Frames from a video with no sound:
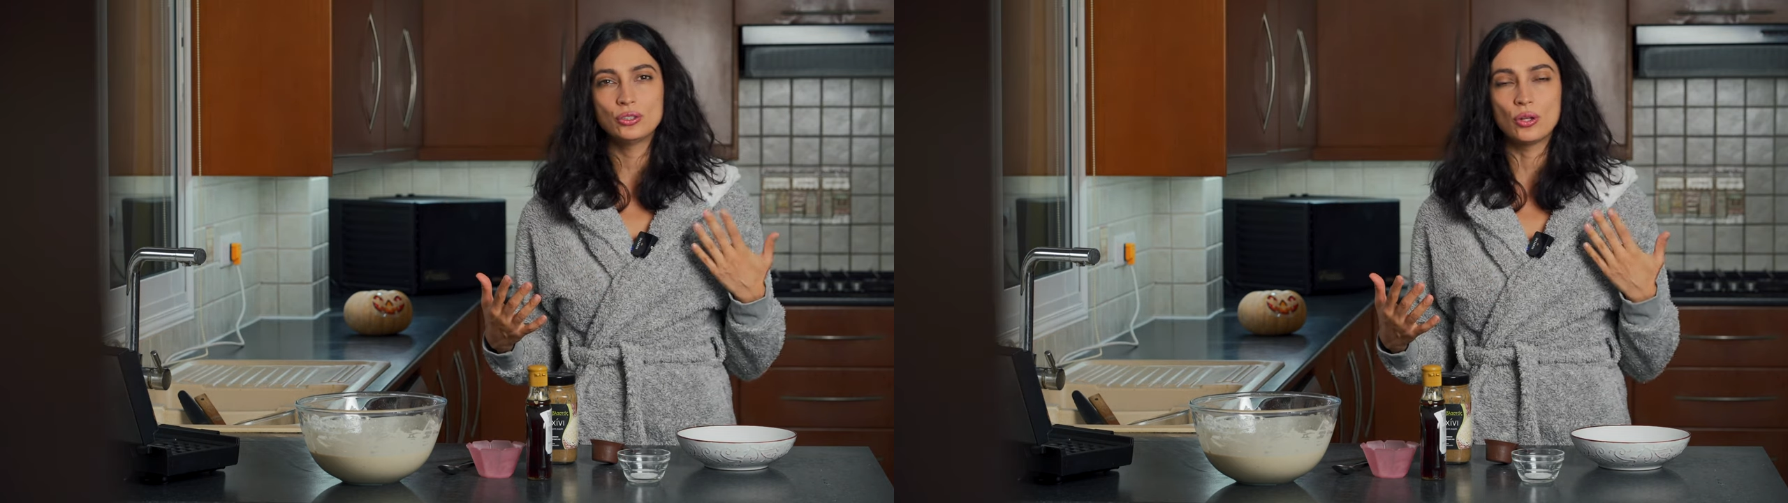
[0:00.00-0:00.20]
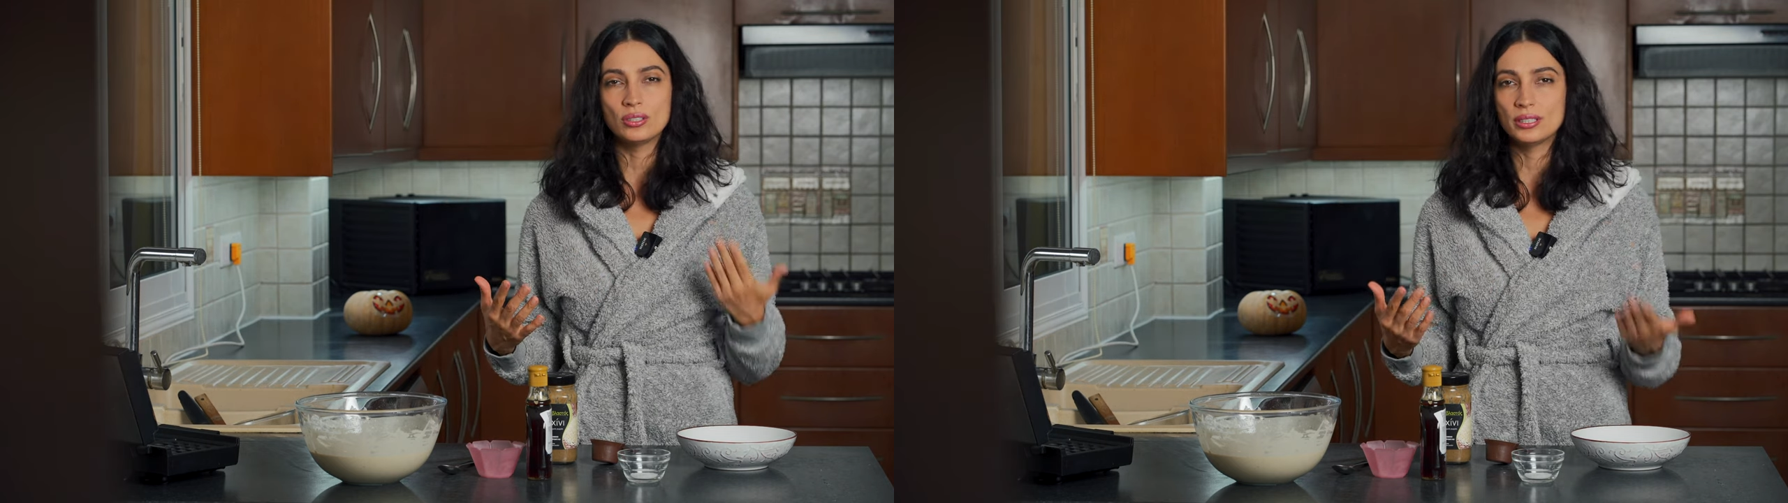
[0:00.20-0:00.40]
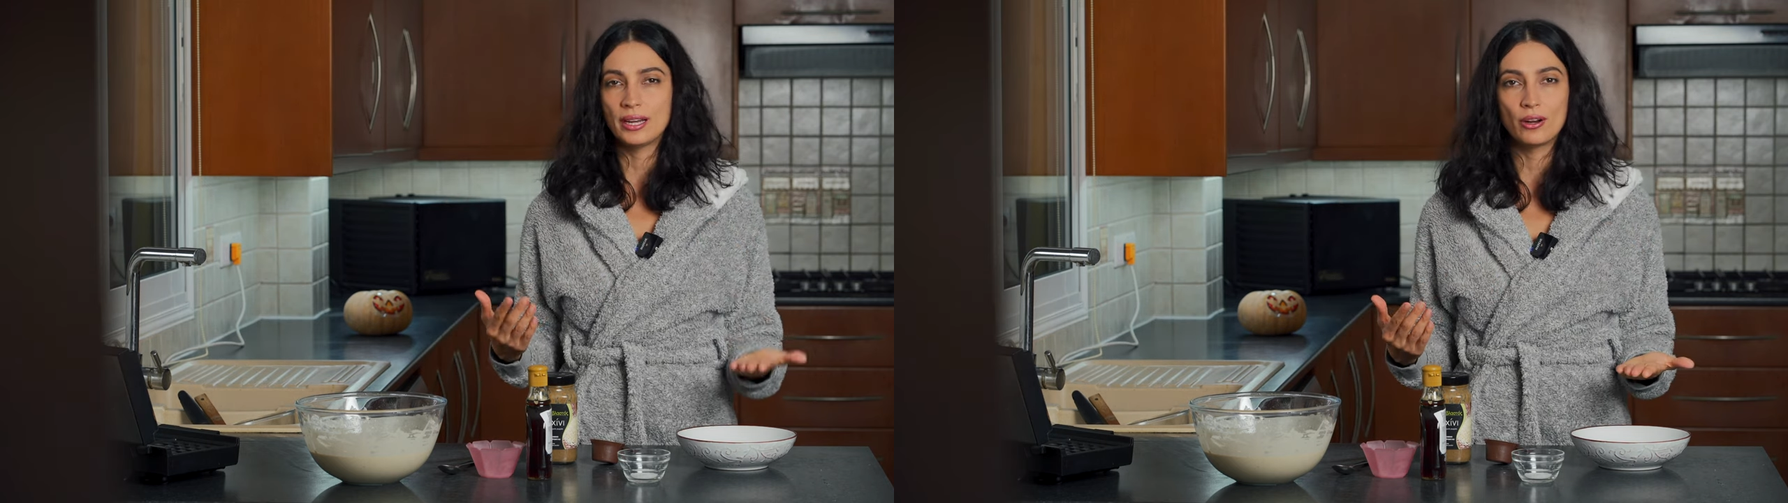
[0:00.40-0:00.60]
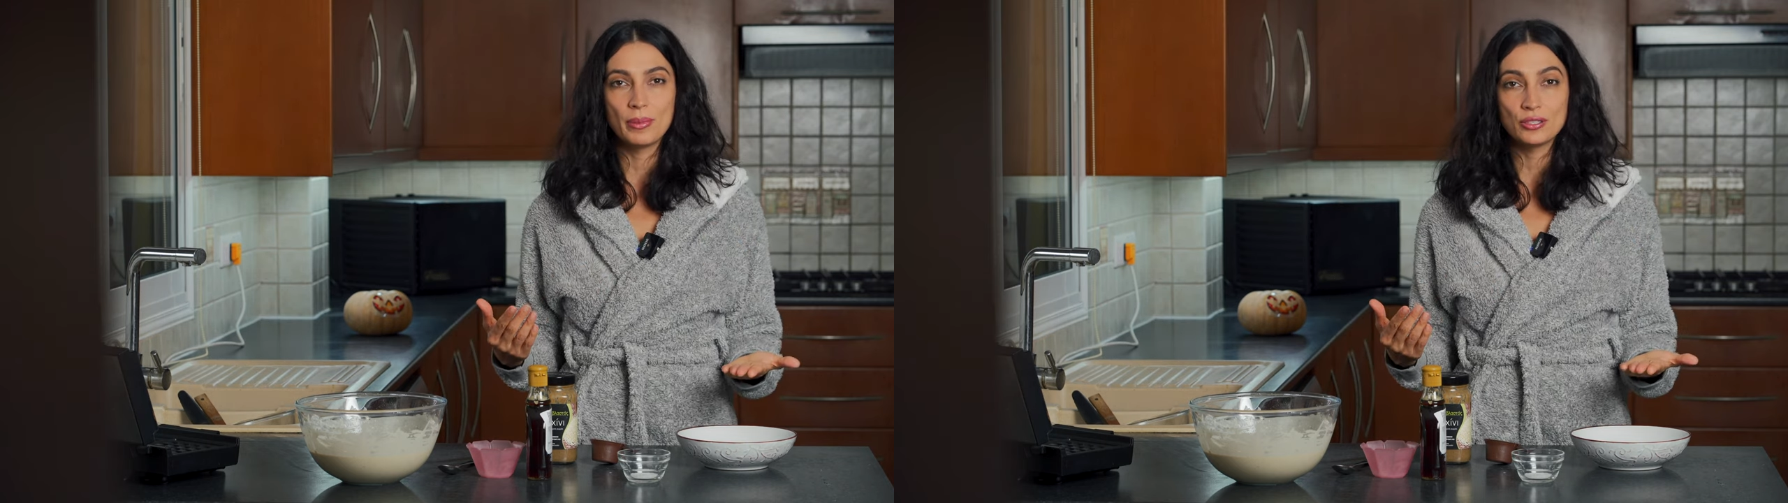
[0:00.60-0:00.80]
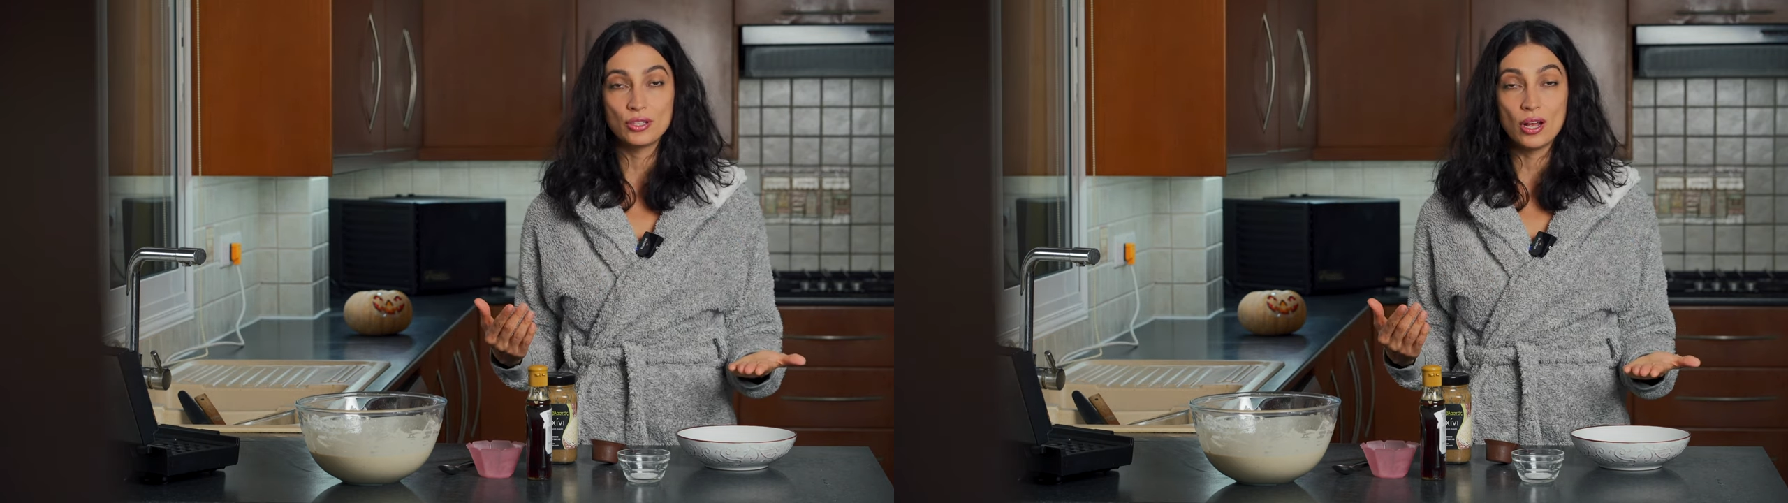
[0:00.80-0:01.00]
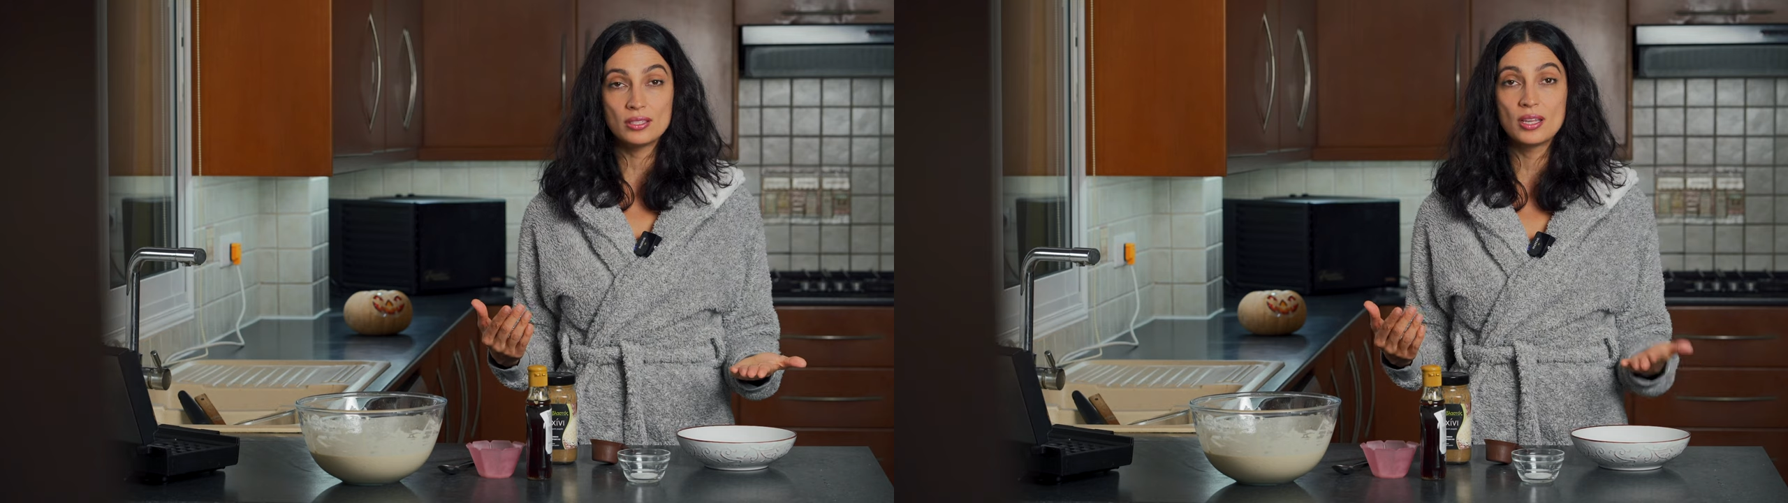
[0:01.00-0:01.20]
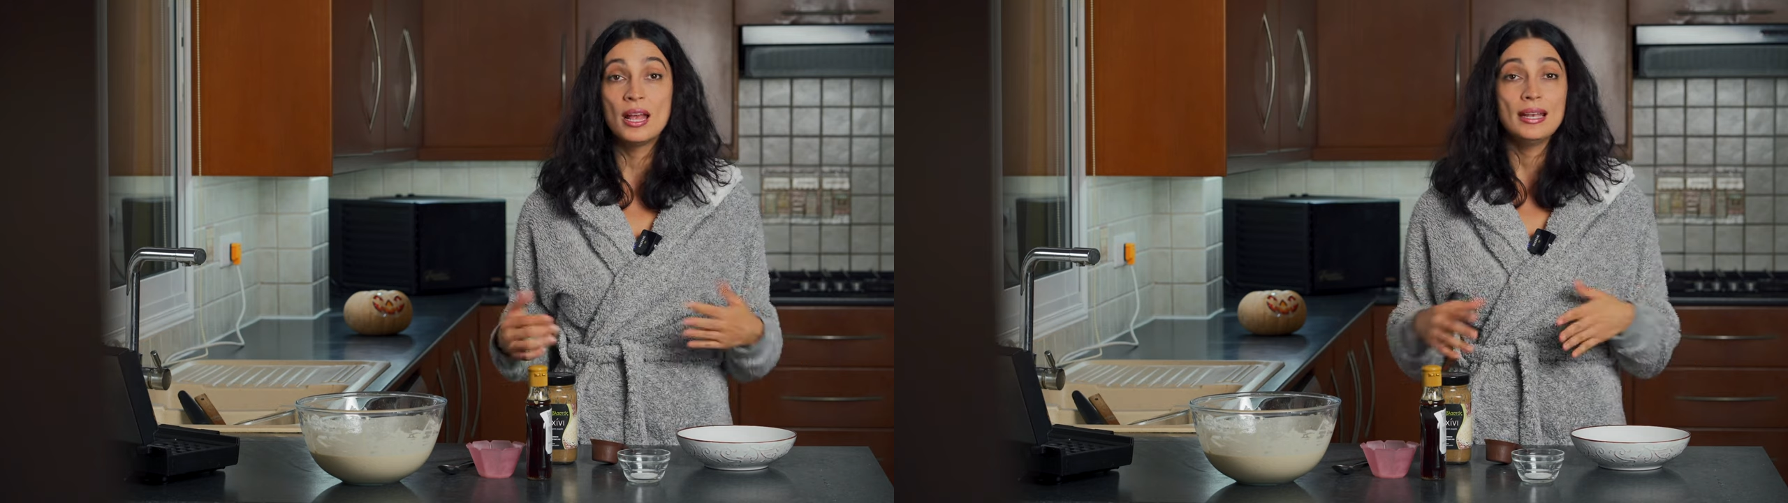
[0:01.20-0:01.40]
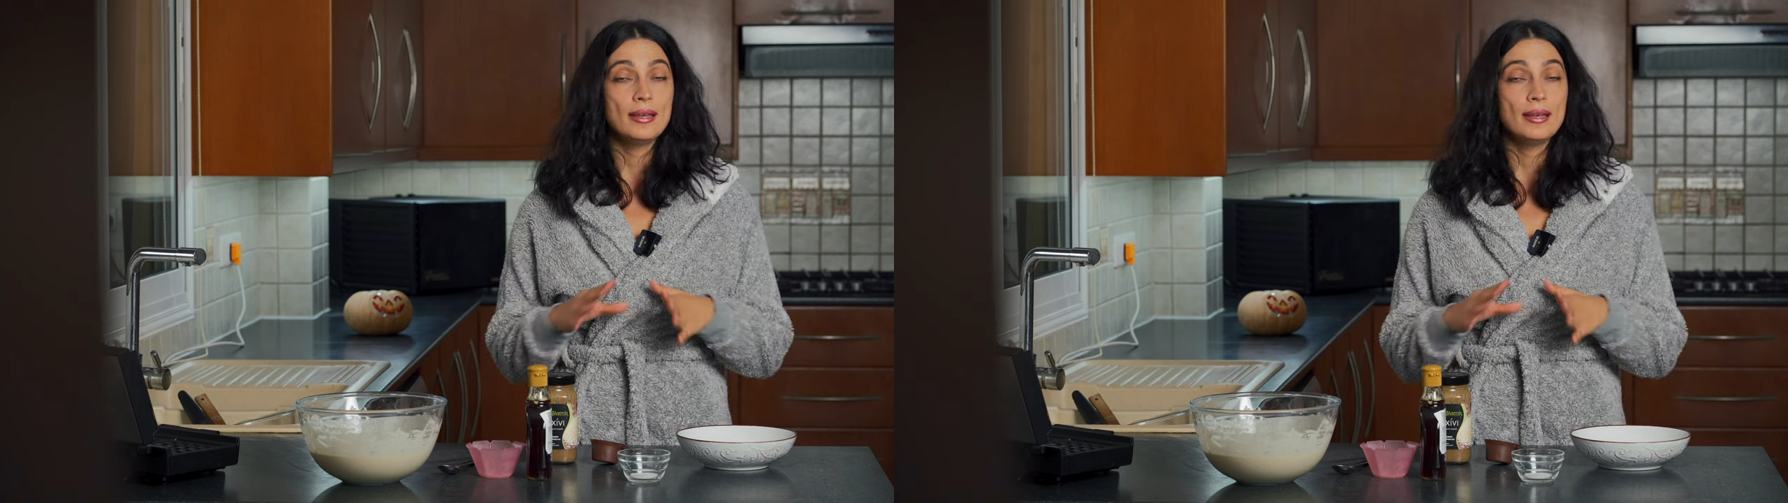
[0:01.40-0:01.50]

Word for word: salted caramel sauce.